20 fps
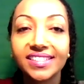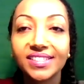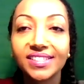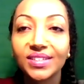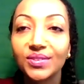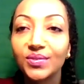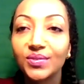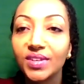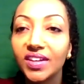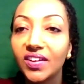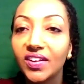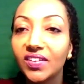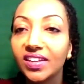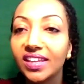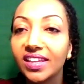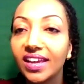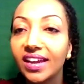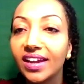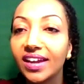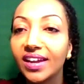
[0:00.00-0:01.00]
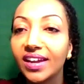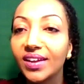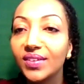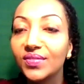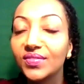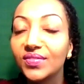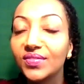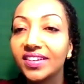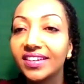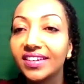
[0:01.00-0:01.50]
so we are
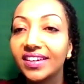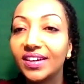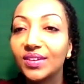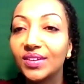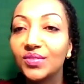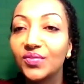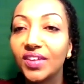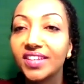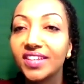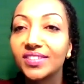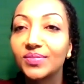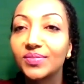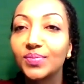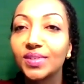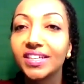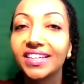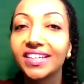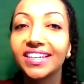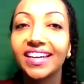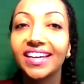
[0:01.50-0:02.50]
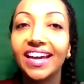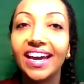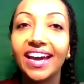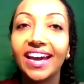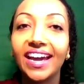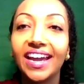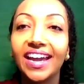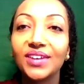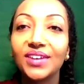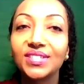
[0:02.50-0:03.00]
live on Facebook.
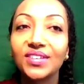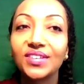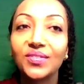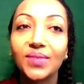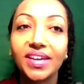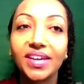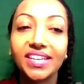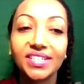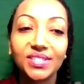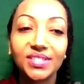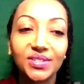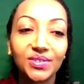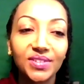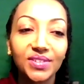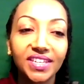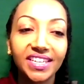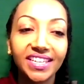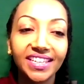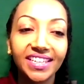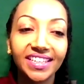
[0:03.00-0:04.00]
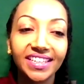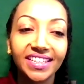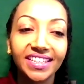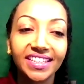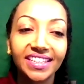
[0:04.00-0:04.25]
Hi, how's everybody doing?